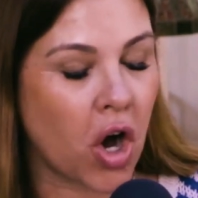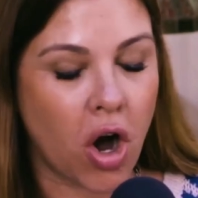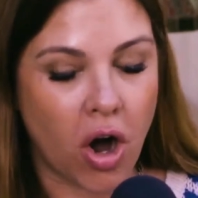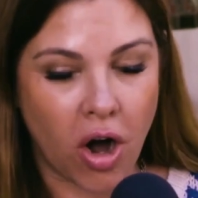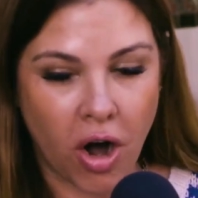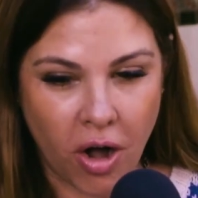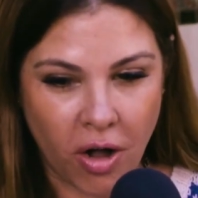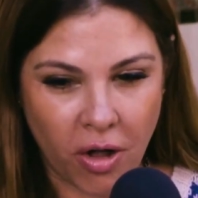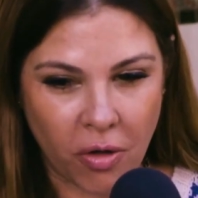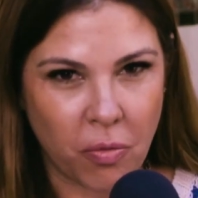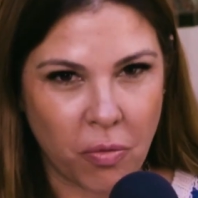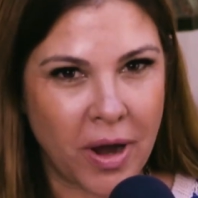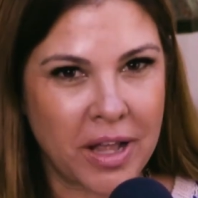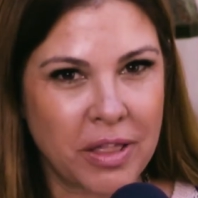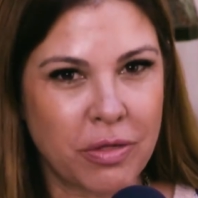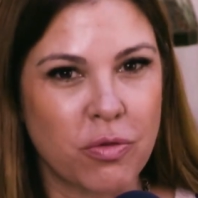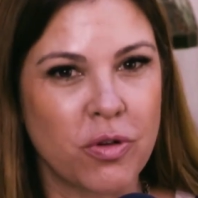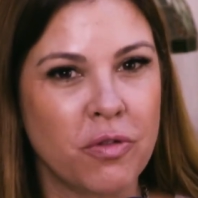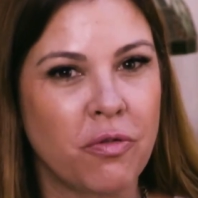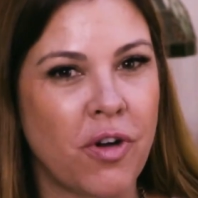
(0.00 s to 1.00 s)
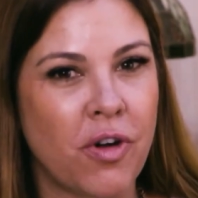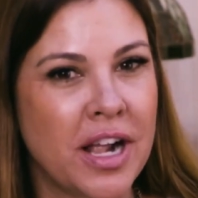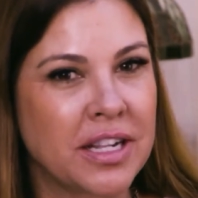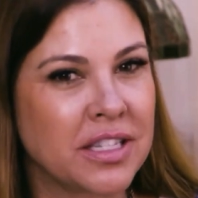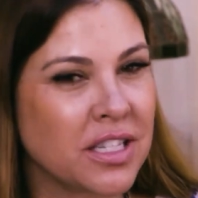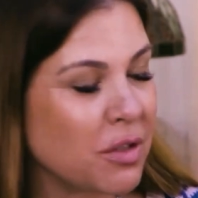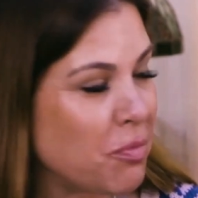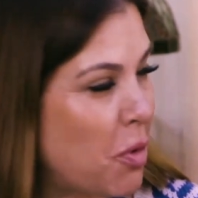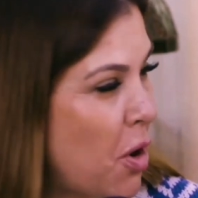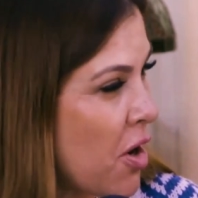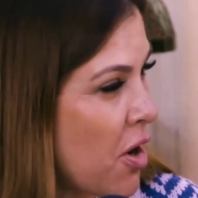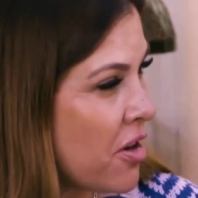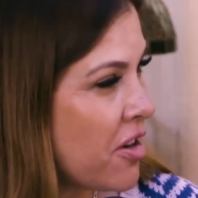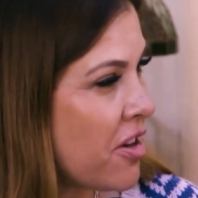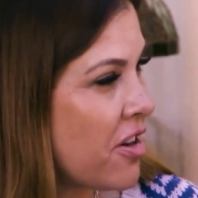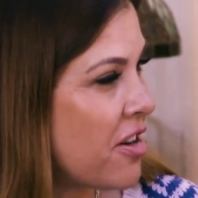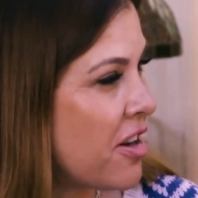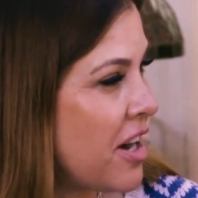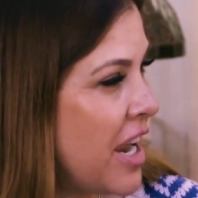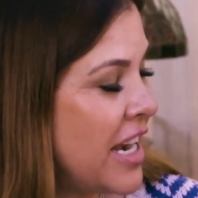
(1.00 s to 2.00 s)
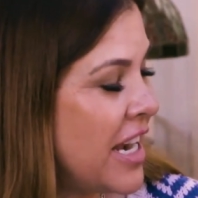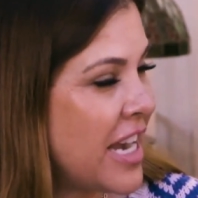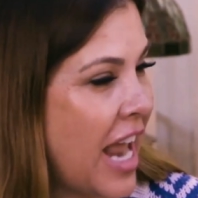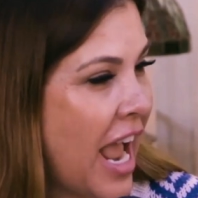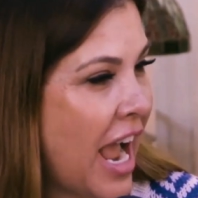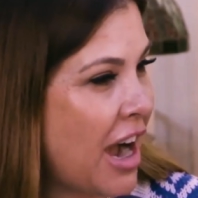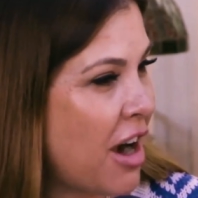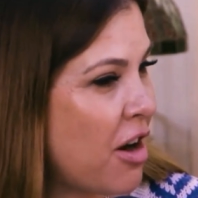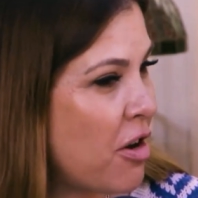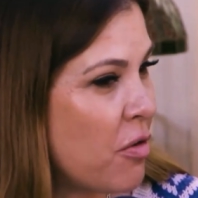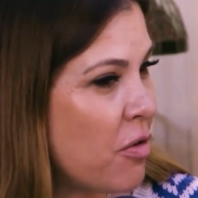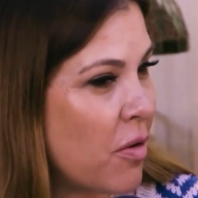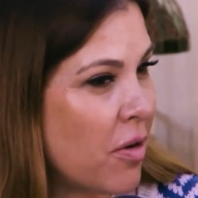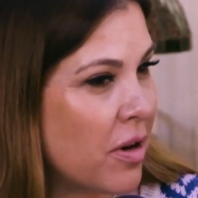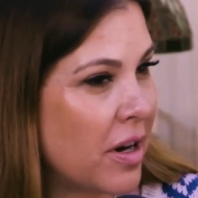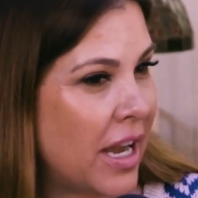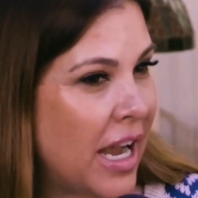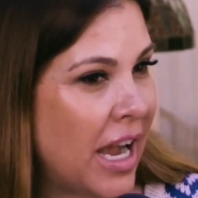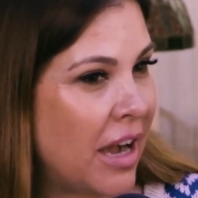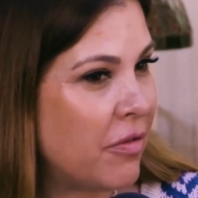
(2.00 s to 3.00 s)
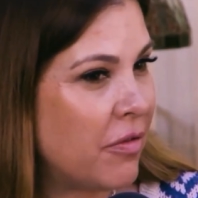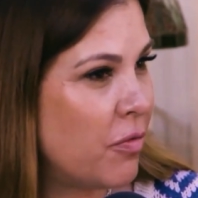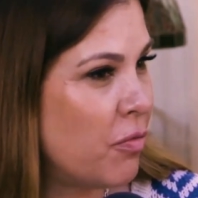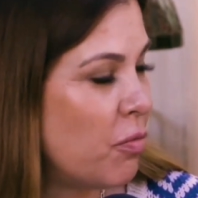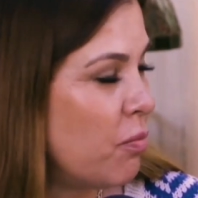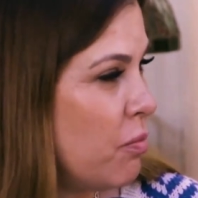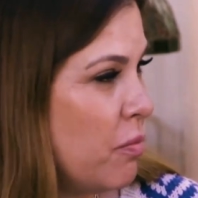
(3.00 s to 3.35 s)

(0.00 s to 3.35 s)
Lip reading: all went through Francis Parker and now have,